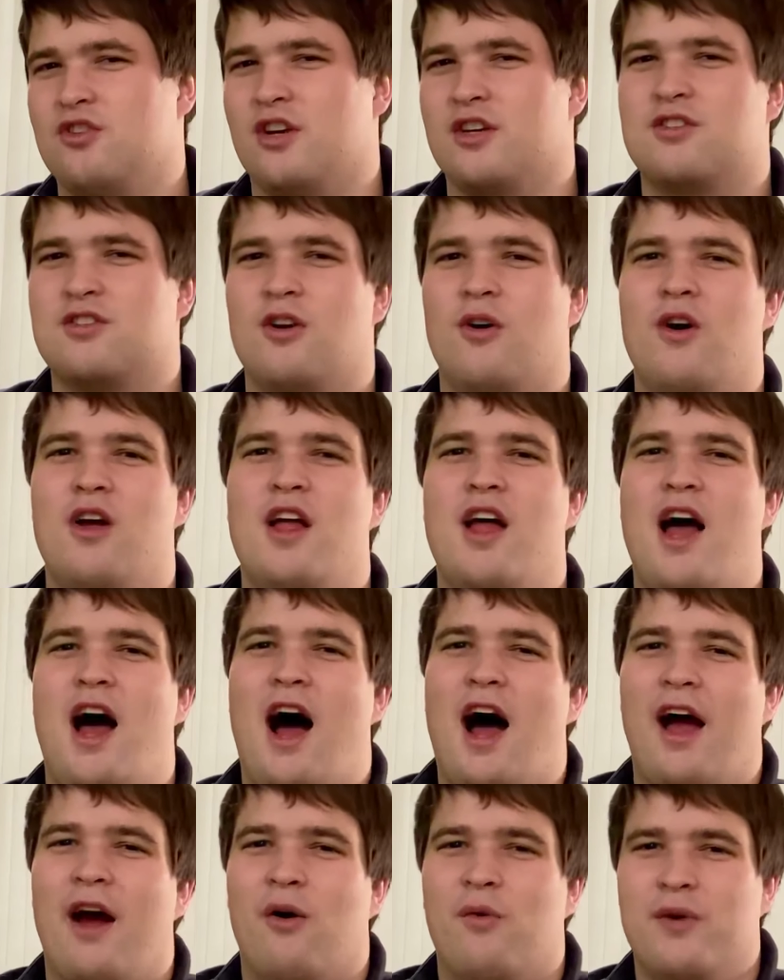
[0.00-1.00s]
So I
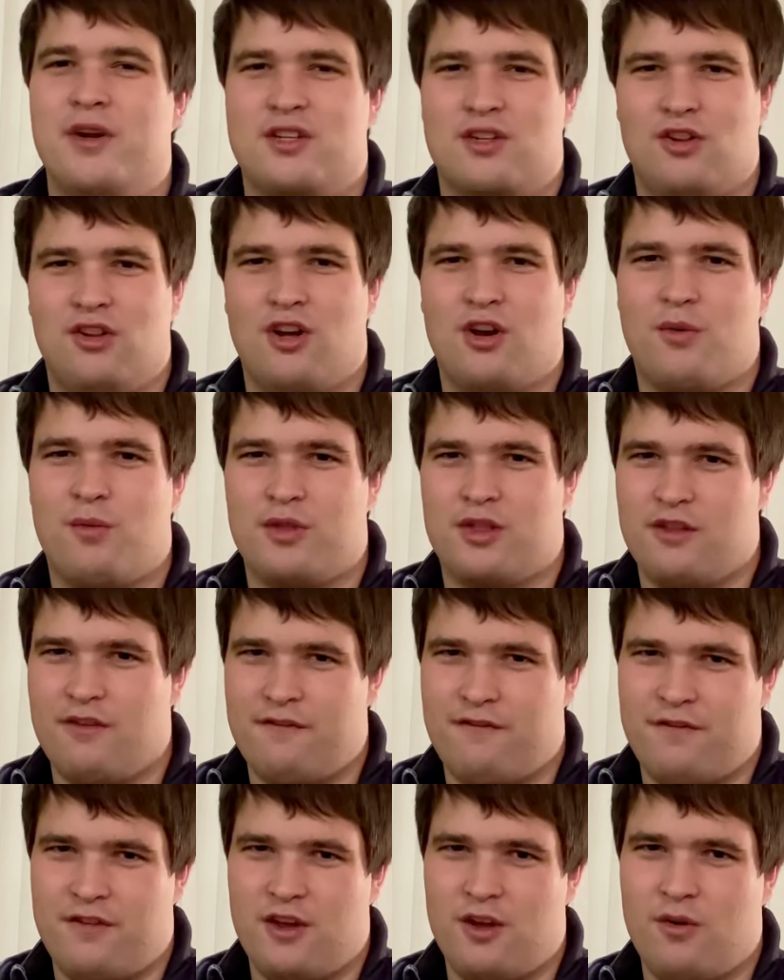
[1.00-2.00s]
always look with the
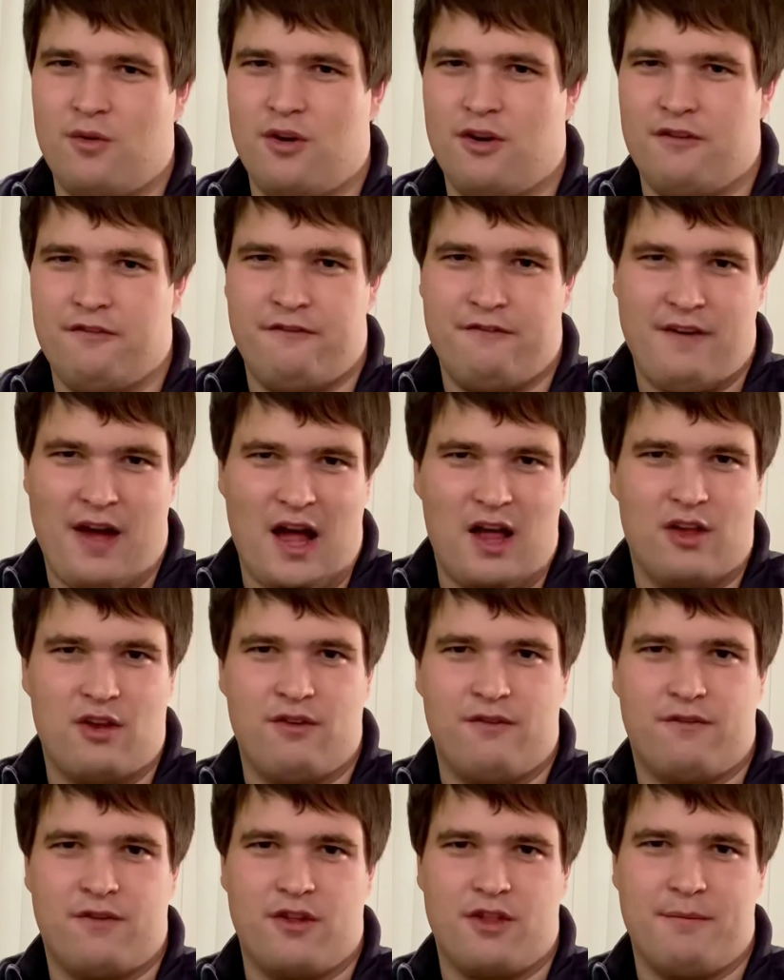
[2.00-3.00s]
view of value
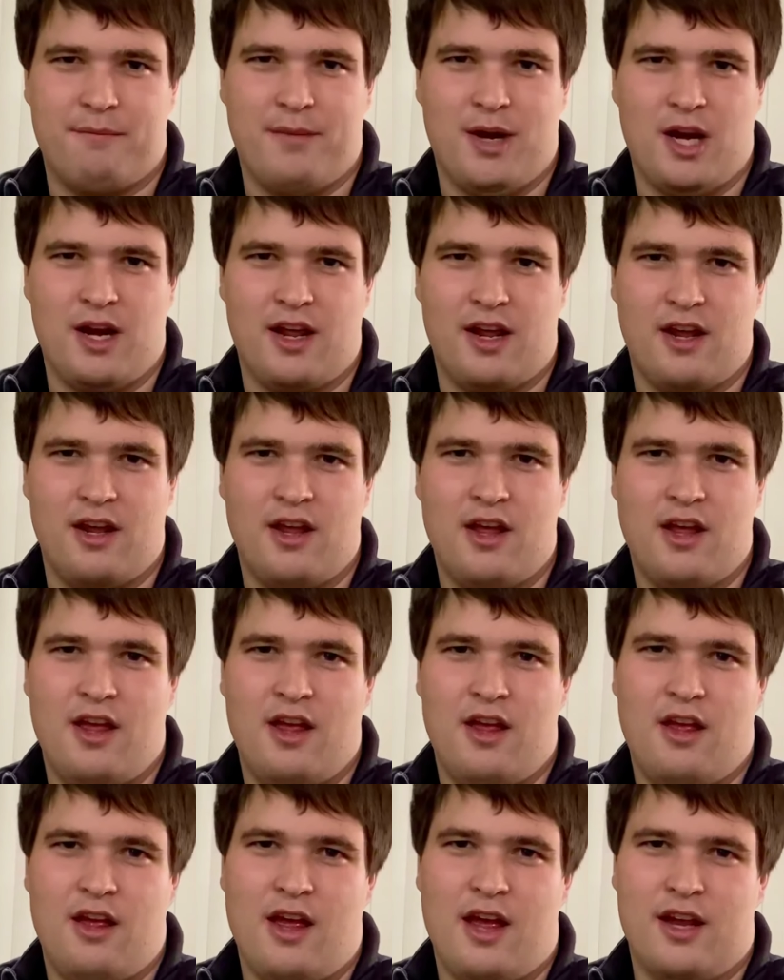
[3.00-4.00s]
for the money
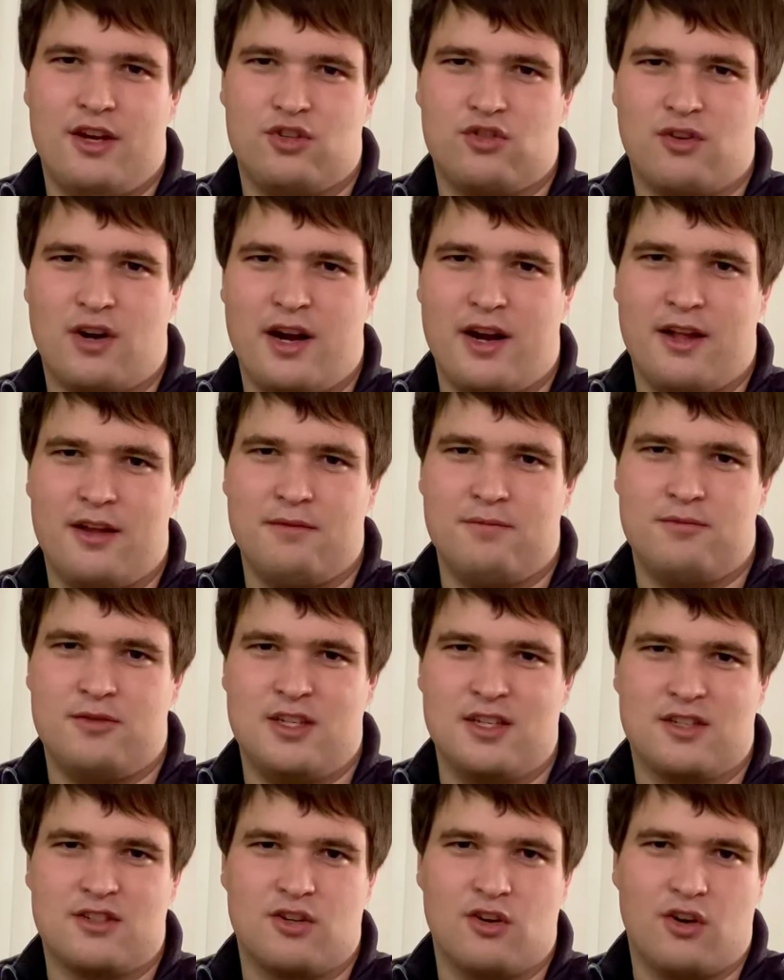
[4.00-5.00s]
and try to
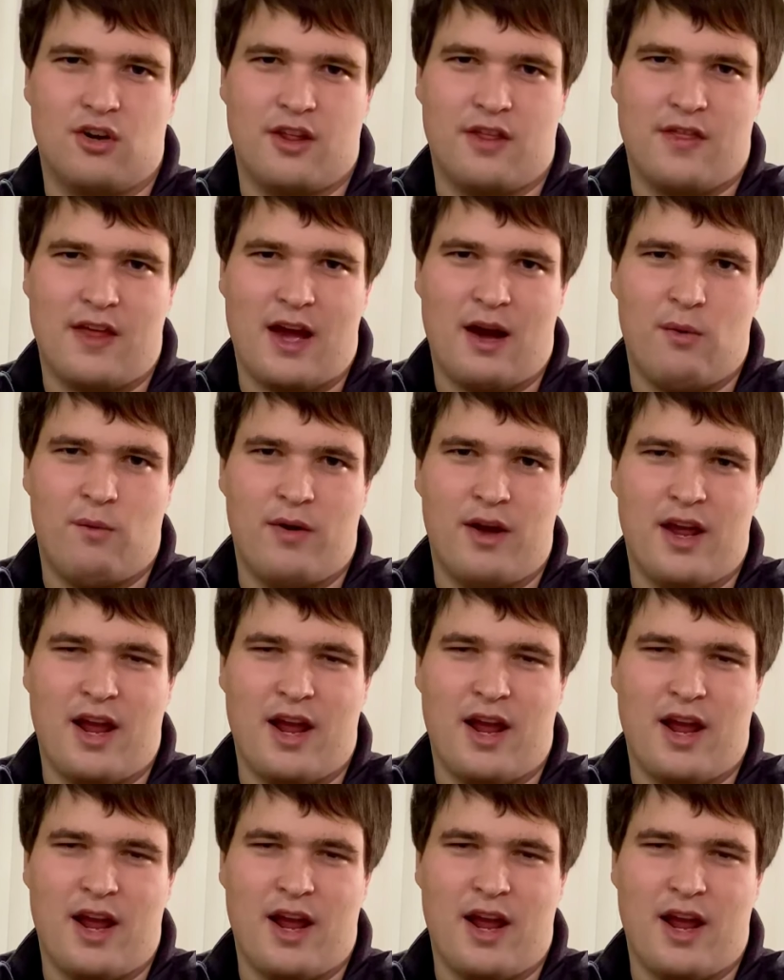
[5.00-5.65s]
discern it that way.